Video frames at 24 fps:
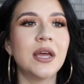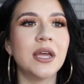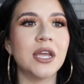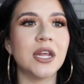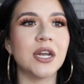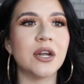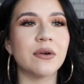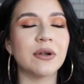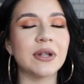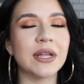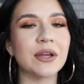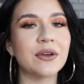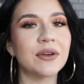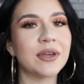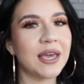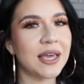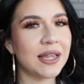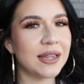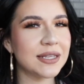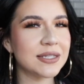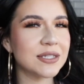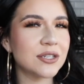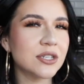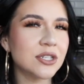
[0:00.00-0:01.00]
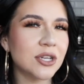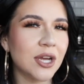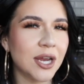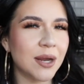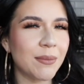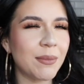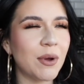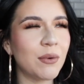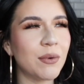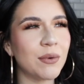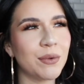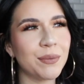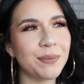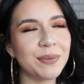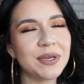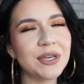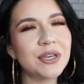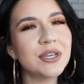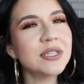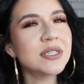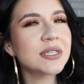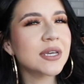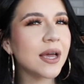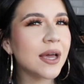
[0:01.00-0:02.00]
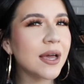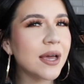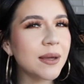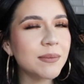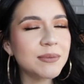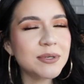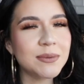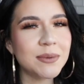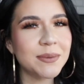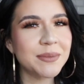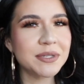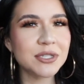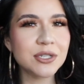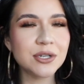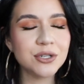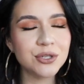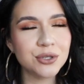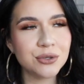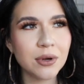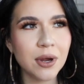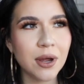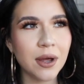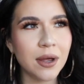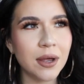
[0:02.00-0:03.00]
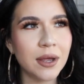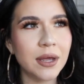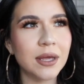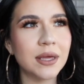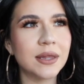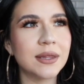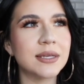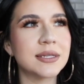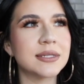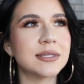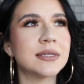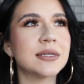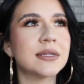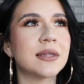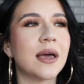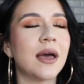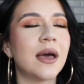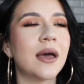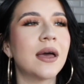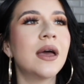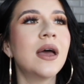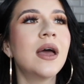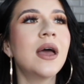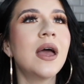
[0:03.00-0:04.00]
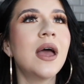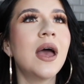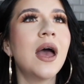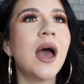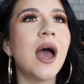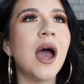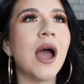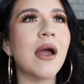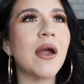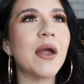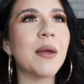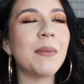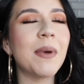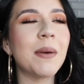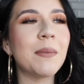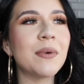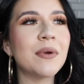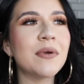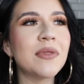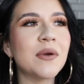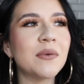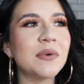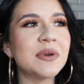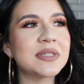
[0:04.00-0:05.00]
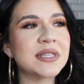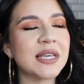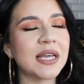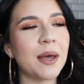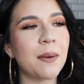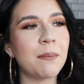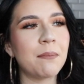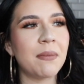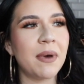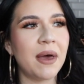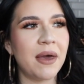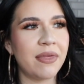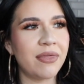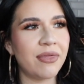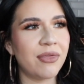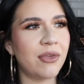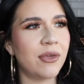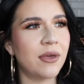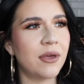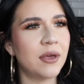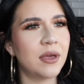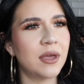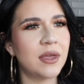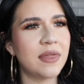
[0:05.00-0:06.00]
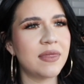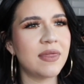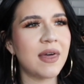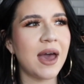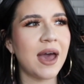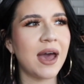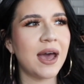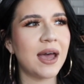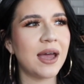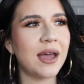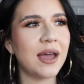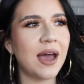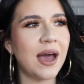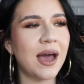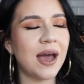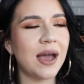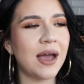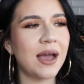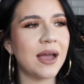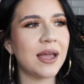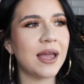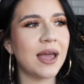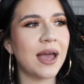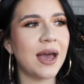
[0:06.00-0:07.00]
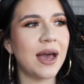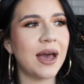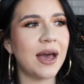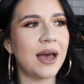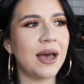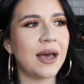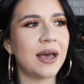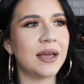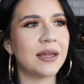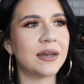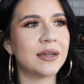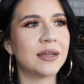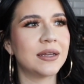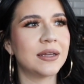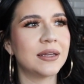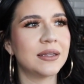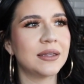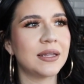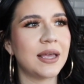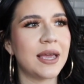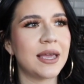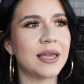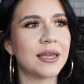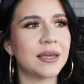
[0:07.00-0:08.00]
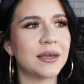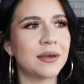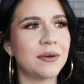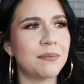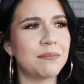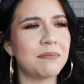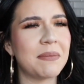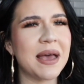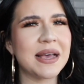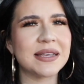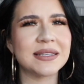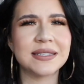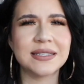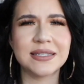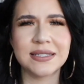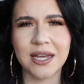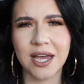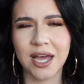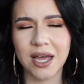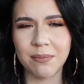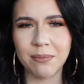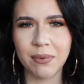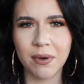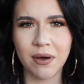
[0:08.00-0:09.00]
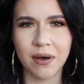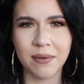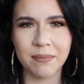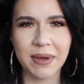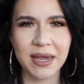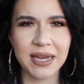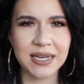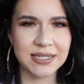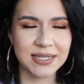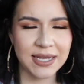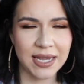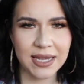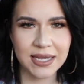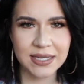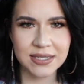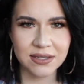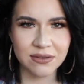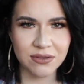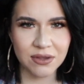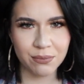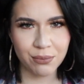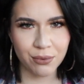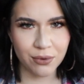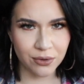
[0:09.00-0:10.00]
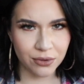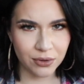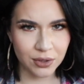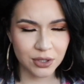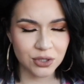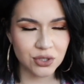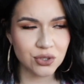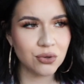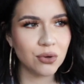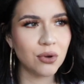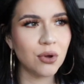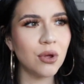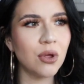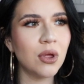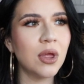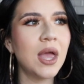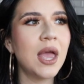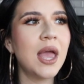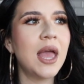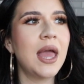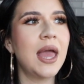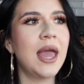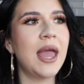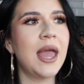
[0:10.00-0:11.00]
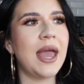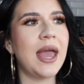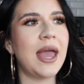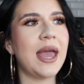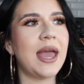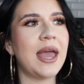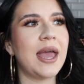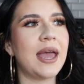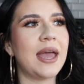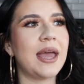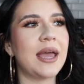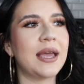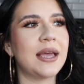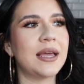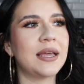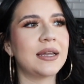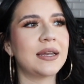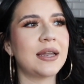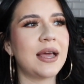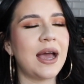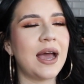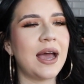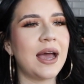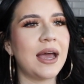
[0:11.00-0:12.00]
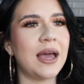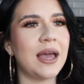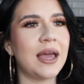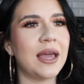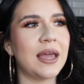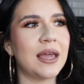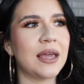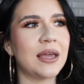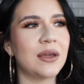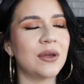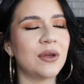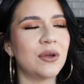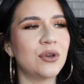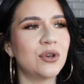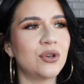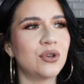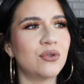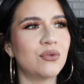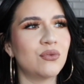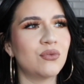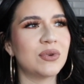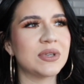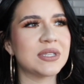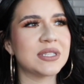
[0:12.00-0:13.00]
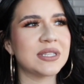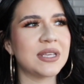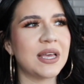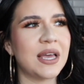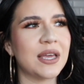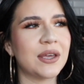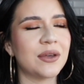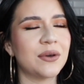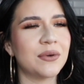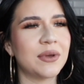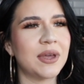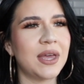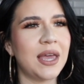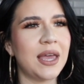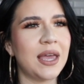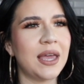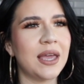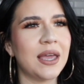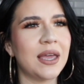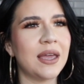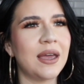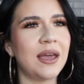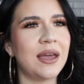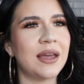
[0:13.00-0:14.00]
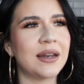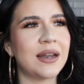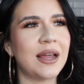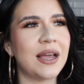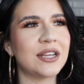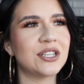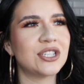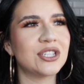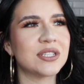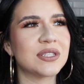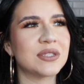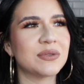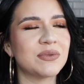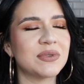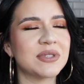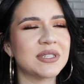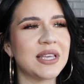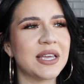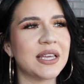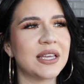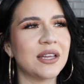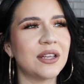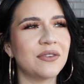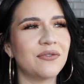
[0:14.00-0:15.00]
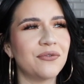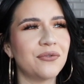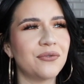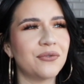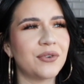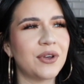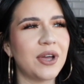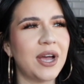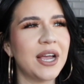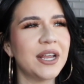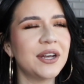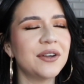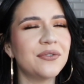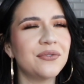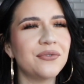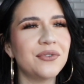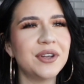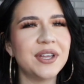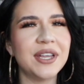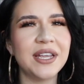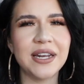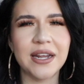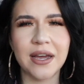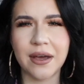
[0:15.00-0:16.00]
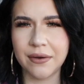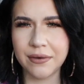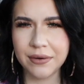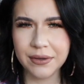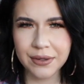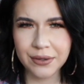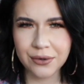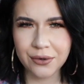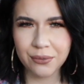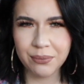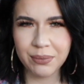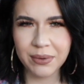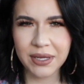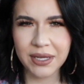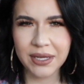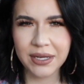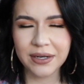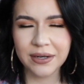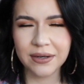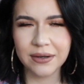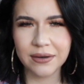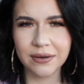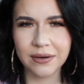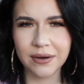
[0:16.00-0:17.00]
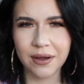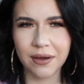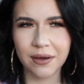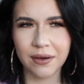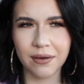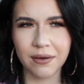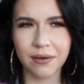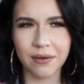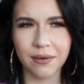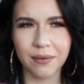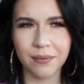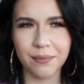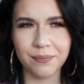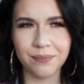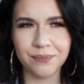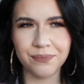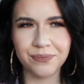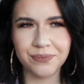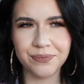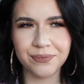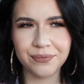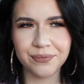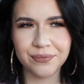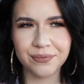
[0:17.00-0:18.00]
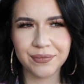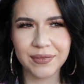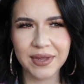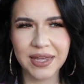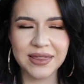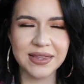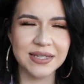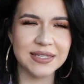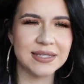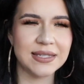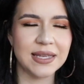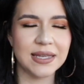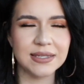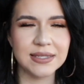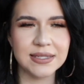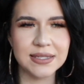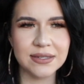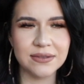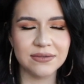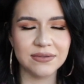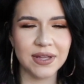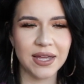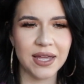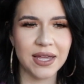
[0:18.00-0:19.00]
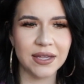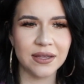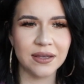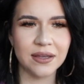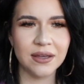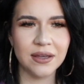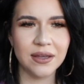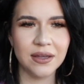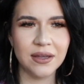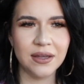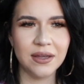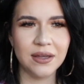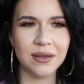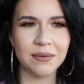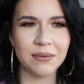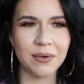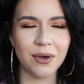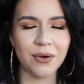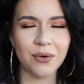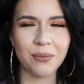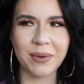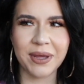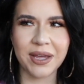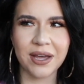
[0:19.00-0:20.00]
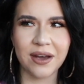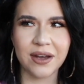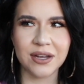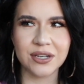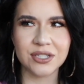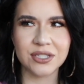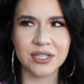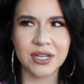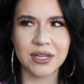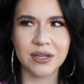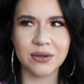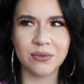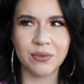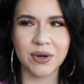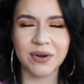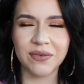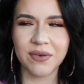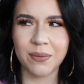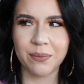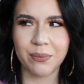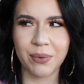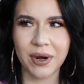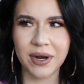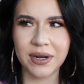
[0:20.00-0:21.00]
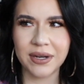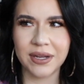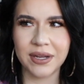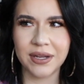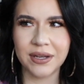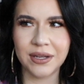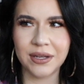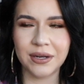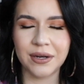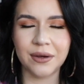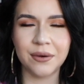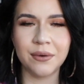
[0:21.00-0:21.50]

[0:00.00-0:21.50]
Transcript: we're like, okay, let's start talking about what would be a good time to maybe start trying and this and that. I remember there was like a month that I had like messed up on my days of the birth control, and I was like, okay, and I just was like kind of freaking out a little bit, in the sense of like, oh my gosh, like what if I'm pregnant,